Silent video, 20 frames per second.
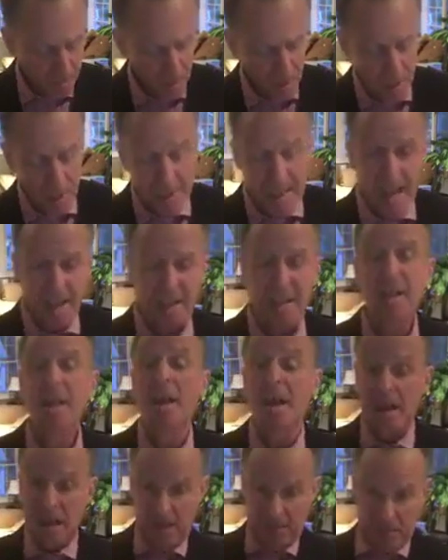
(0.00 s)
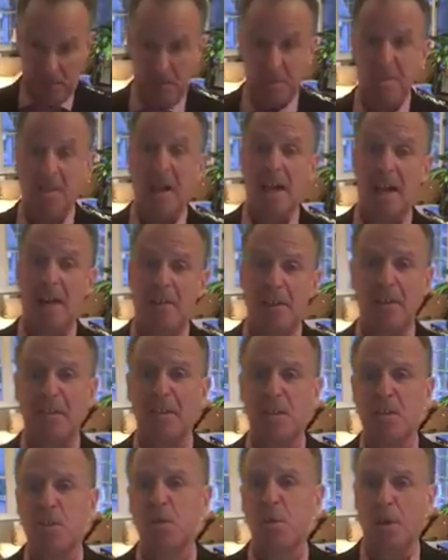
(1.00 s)
again, if there is an IRS
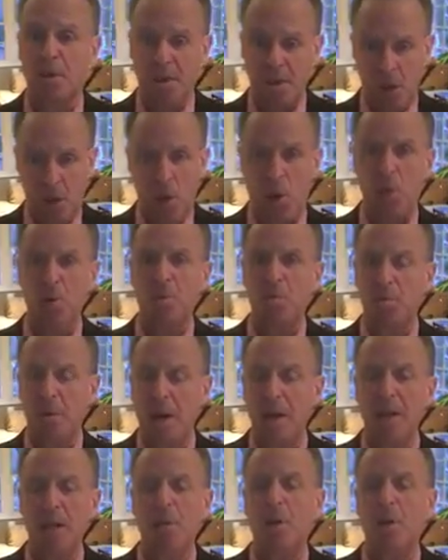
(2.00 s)
issue where he owes money,